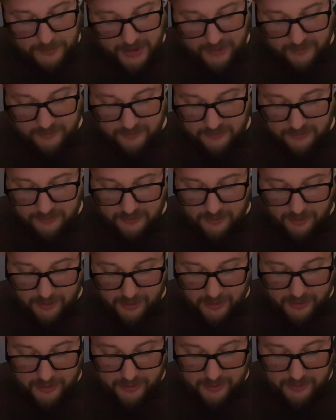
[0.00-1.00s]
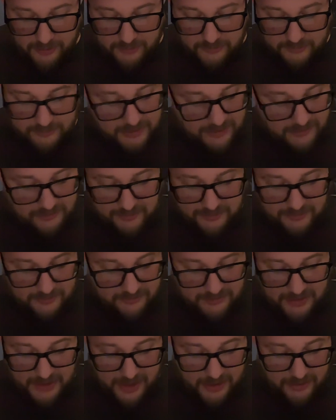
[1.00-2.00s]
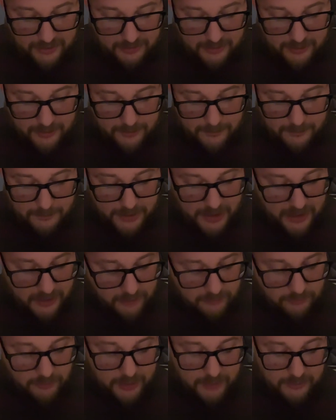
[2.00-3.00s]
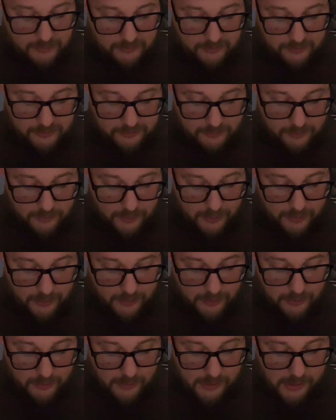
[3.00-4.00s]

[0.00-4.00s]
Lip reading: As we exited the car, Stacy didn't say anything, but headed right into the store.